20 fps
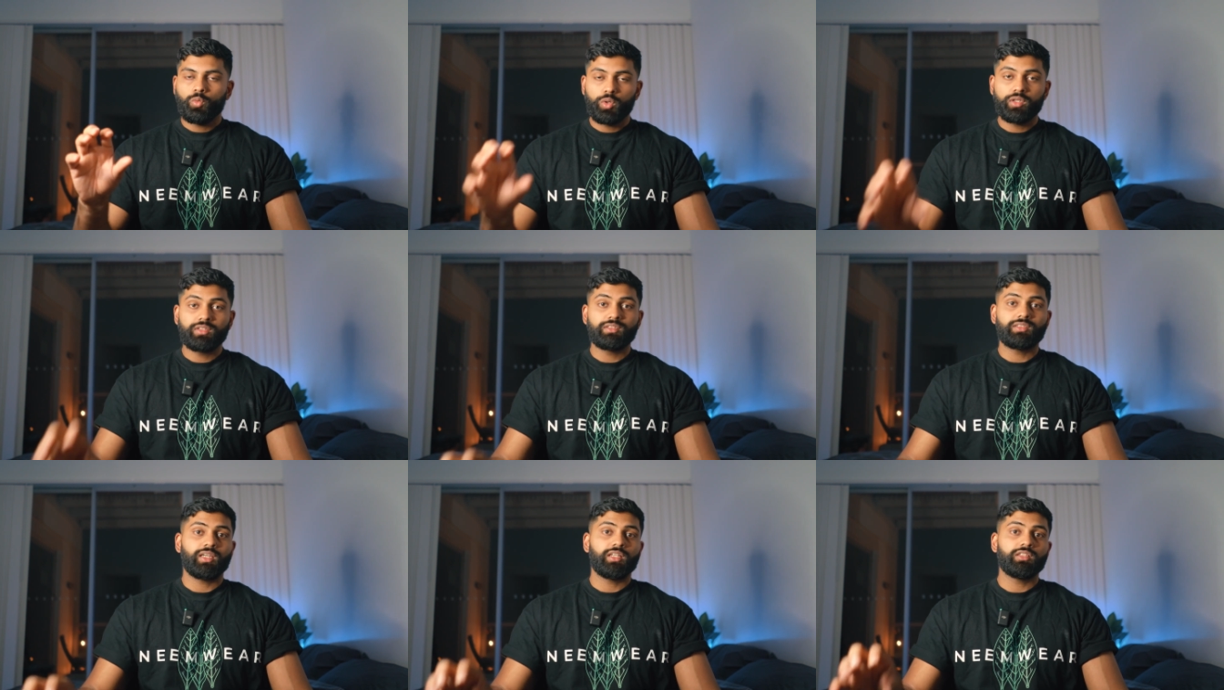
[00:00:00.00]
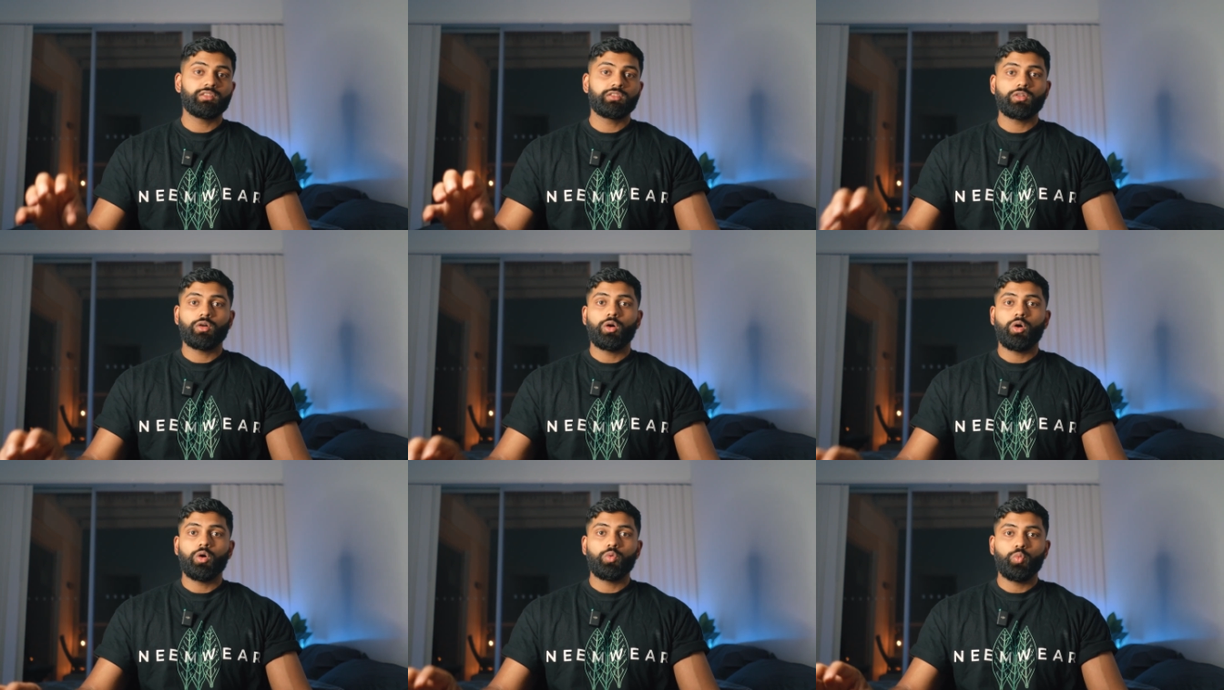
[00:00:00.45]
we tend
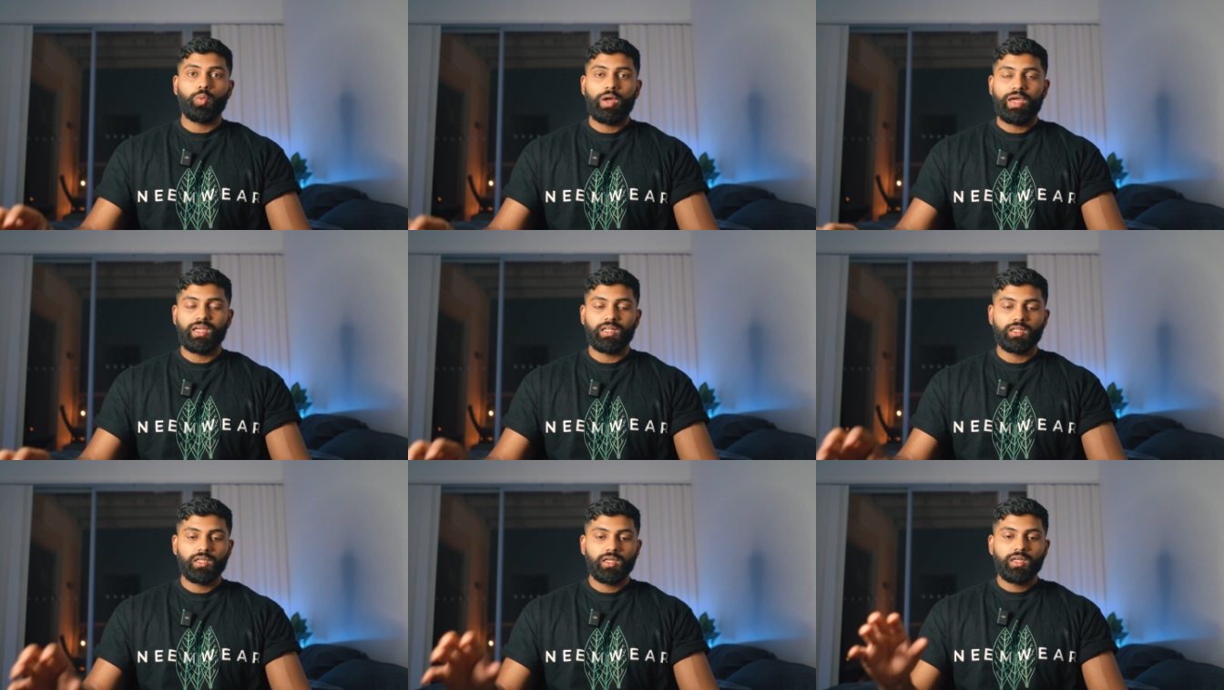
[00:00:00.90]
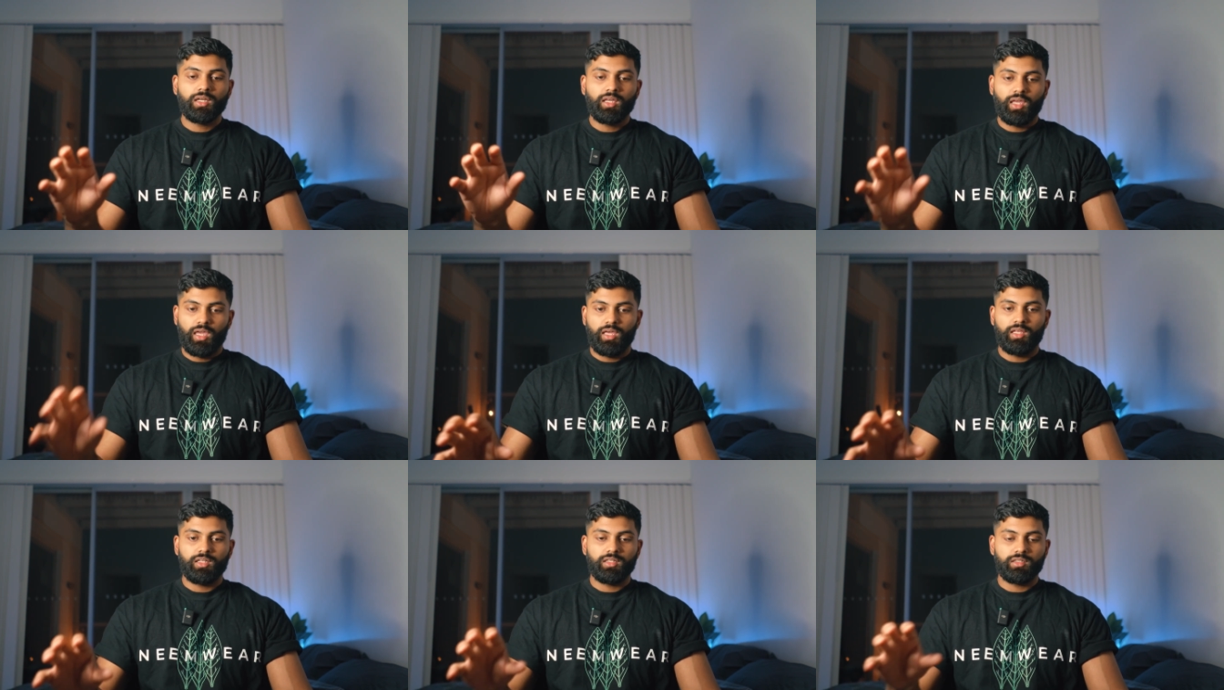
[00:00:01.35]
to hold weight
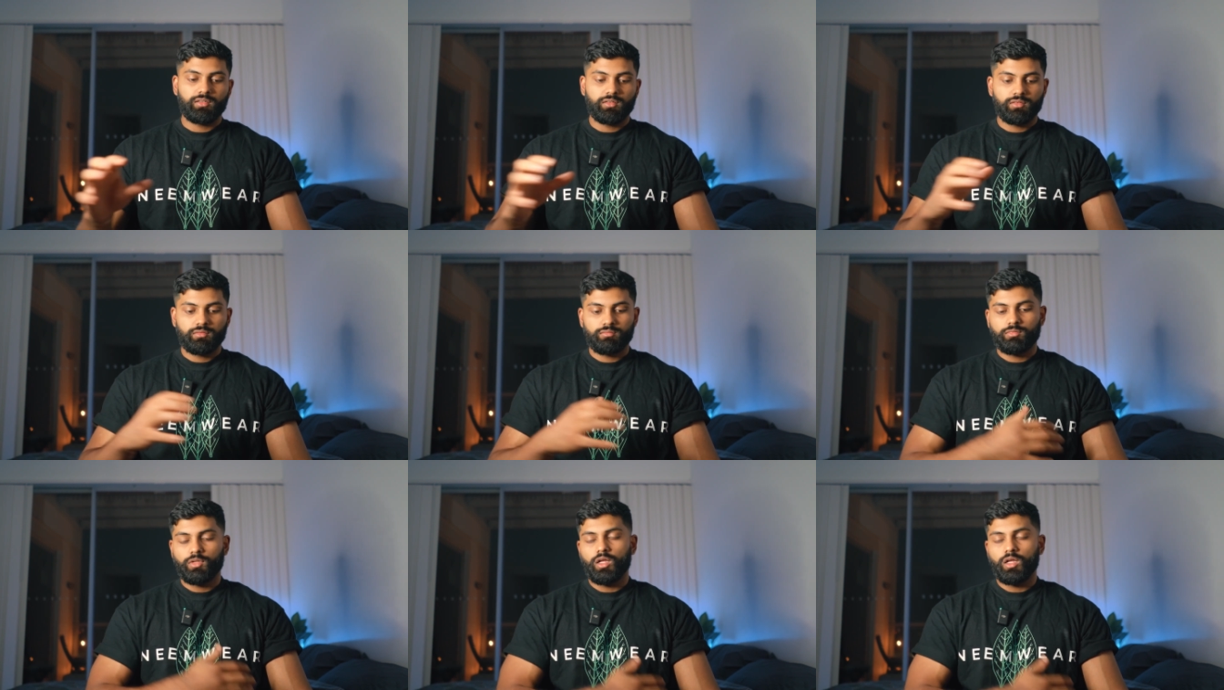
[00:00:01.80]
in